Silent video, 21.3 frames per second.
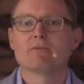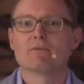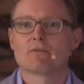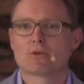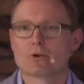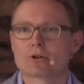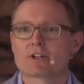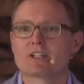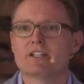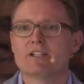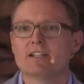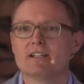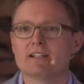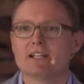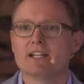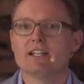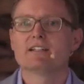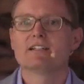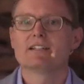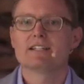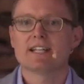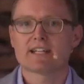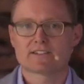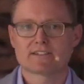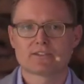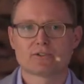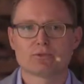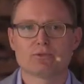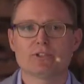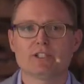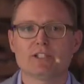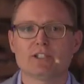working in the
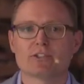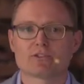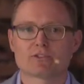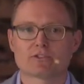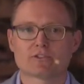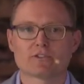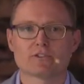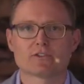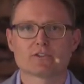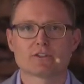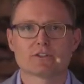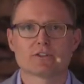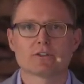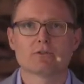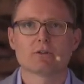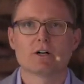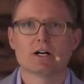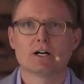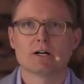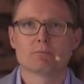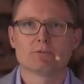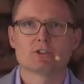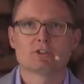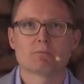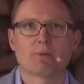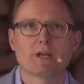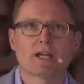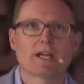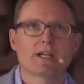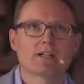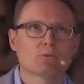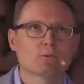next 2 years. So
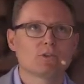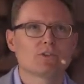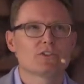Japan will